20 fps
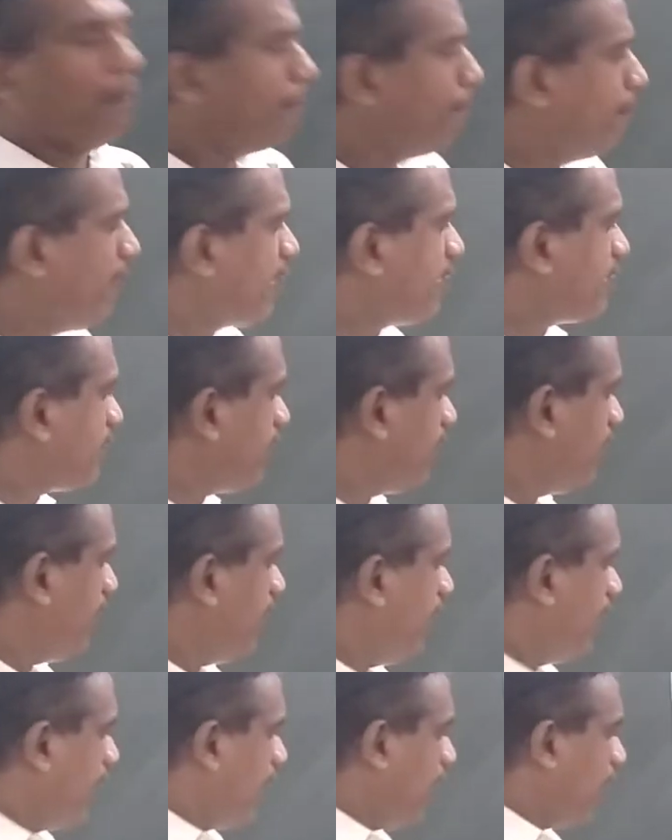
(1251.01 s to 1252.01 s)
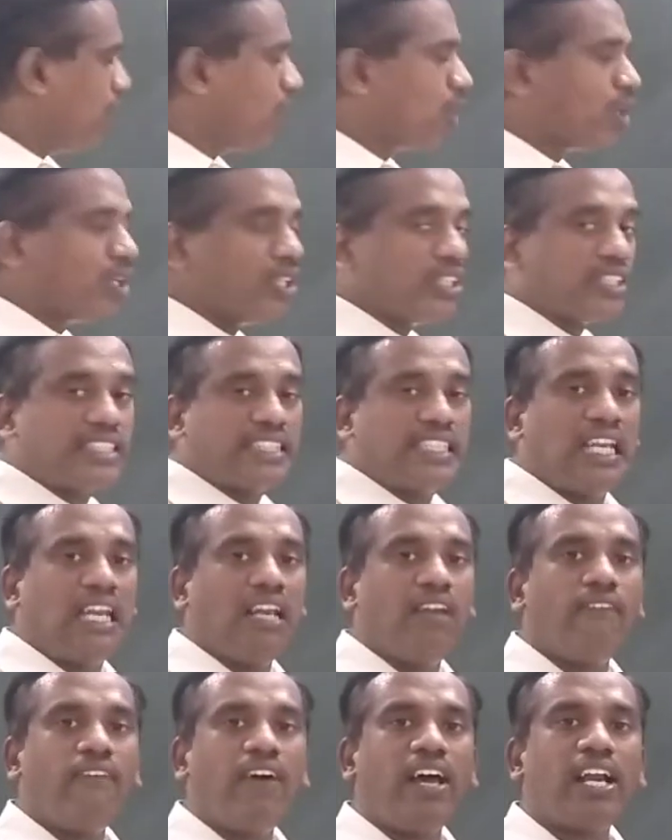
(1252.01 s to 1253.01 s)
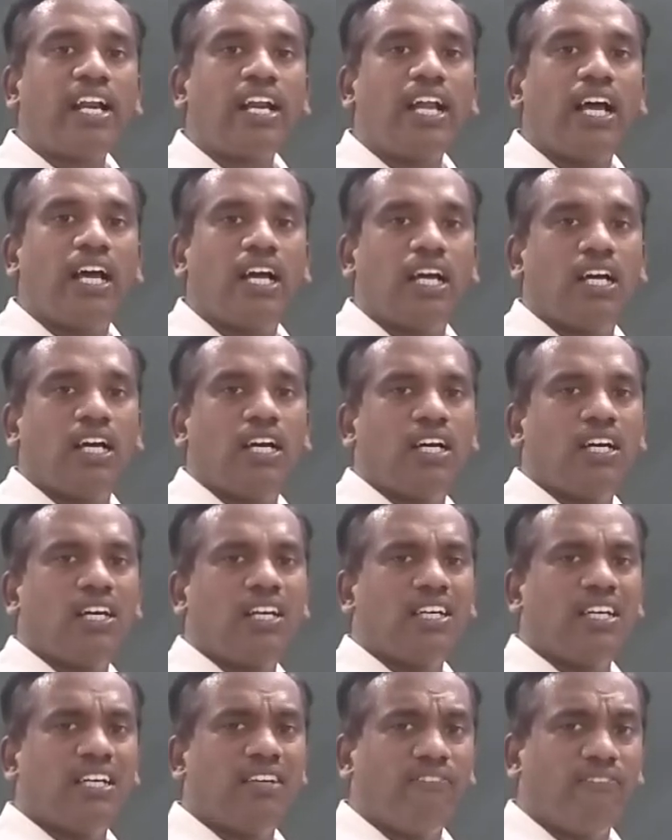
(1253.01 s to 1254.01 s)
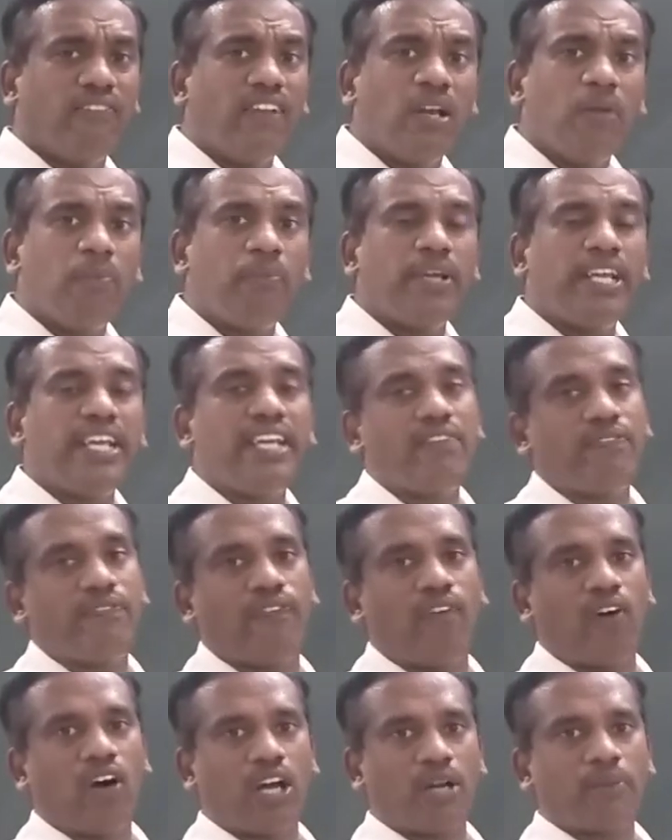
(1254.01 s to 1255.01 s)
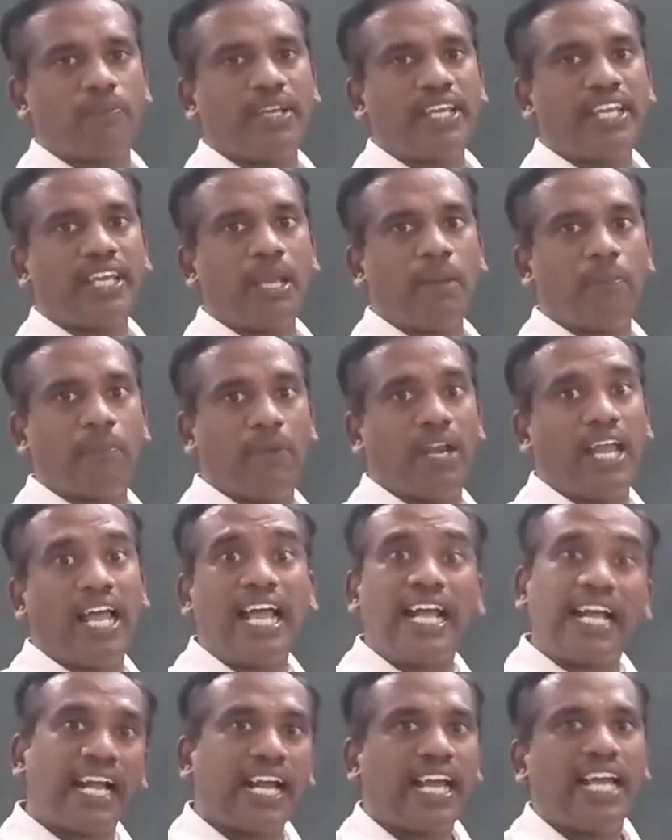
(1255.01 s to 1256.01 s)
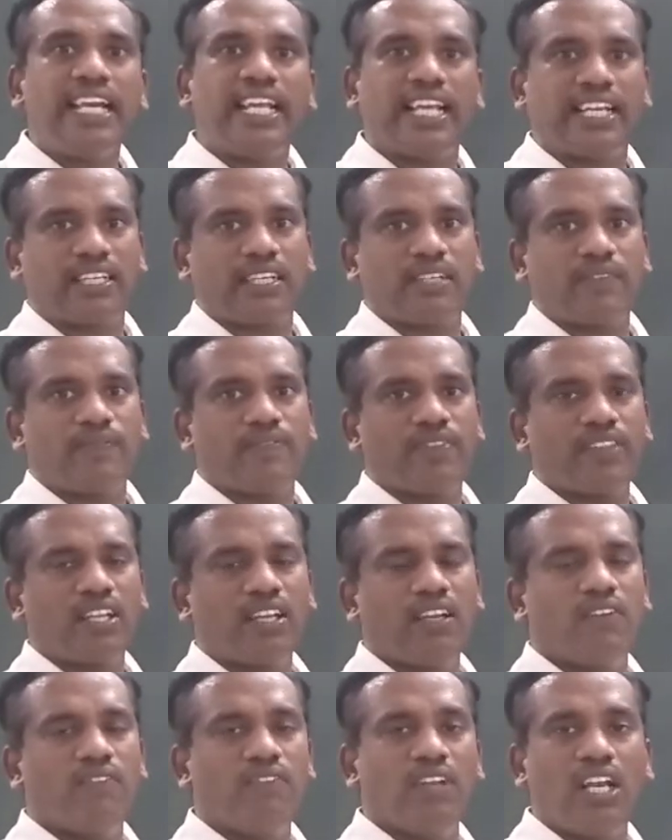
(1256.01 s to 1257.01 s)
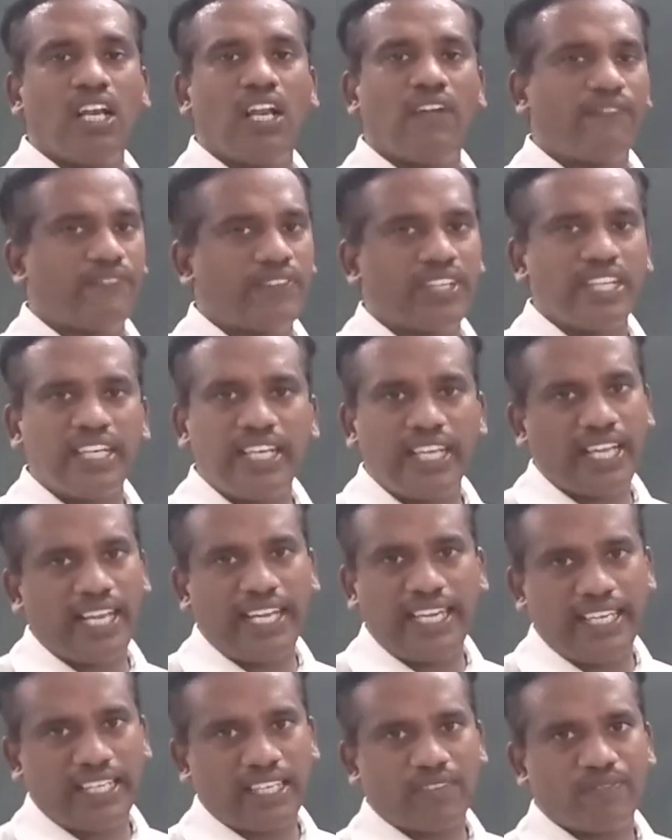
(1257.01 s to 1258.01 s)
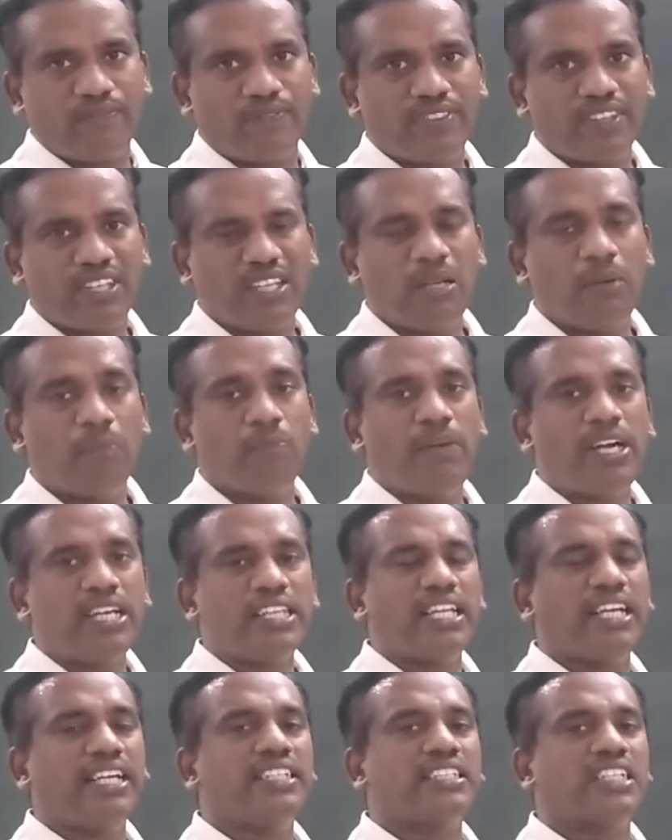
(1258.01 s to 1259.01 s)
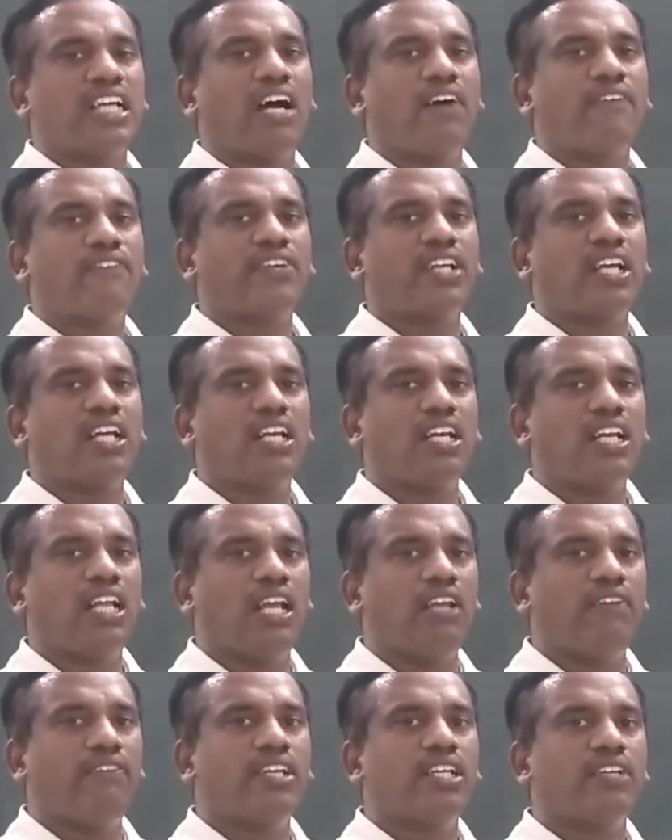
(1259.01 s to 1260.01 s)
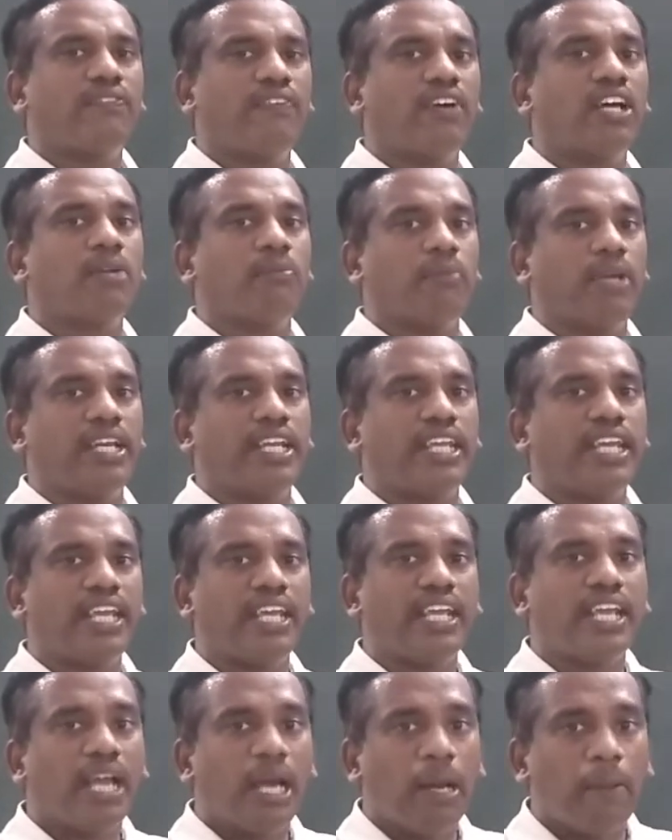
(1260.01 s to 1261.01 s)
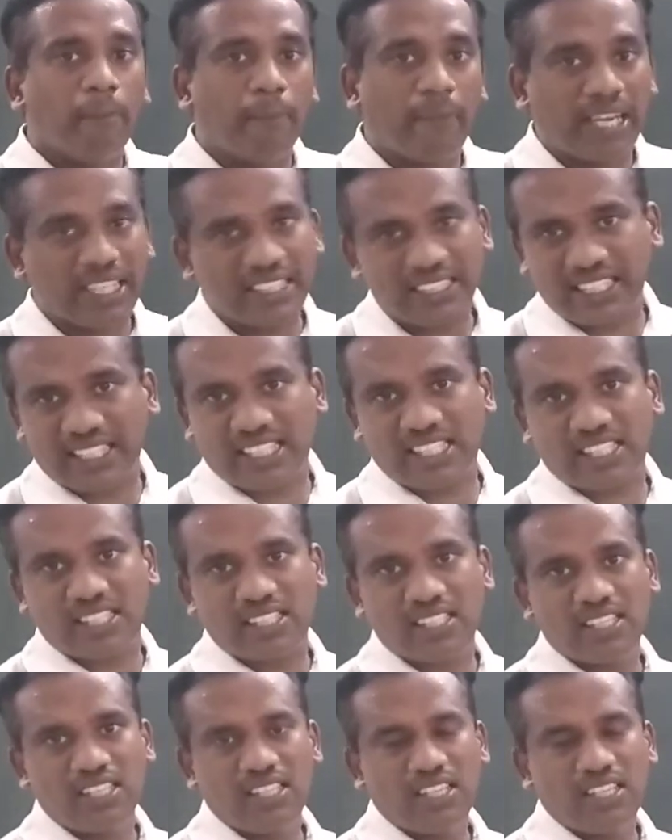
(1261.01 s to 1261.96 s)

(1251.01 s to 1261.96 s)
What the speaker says: But silver will be forming a black color when left in air. But that is after living for many months.